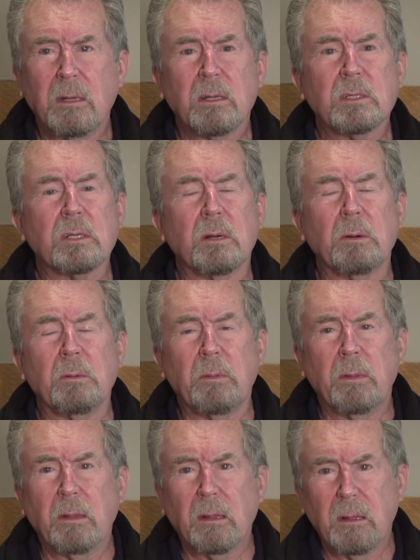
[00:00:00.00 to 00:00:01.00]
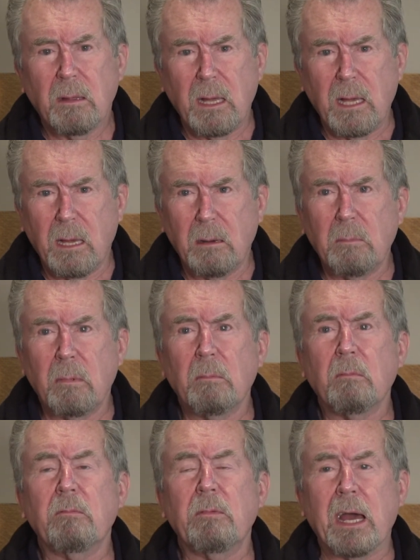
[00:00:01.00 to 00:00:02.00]
So, and
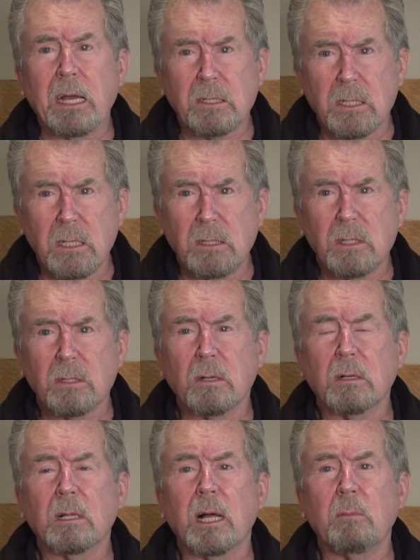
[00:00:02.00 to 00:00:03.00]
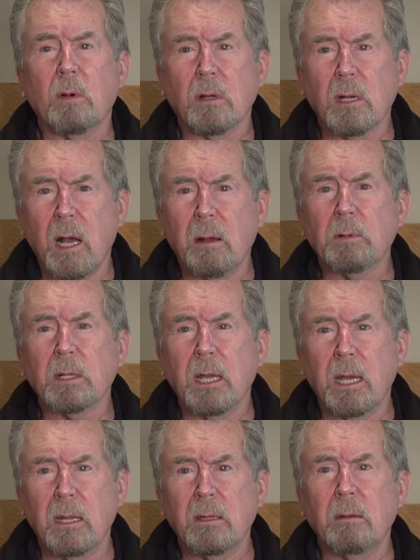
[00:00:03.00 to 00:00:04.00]
vaccines are a lot more
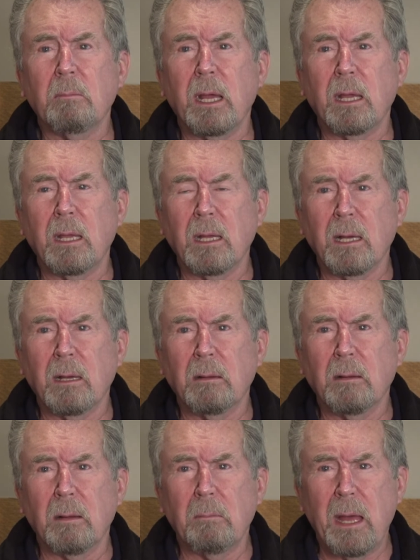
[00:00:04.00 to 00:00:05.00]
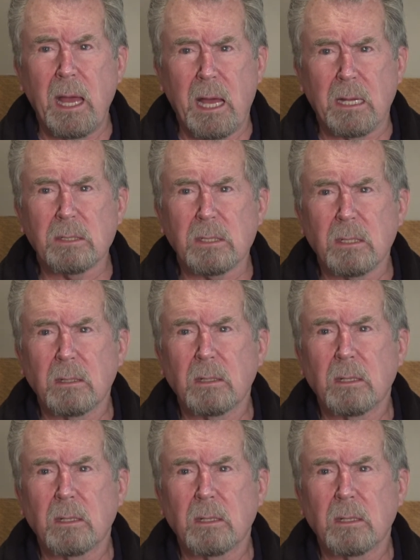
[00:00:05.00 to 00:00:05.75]
complicated than making a mask.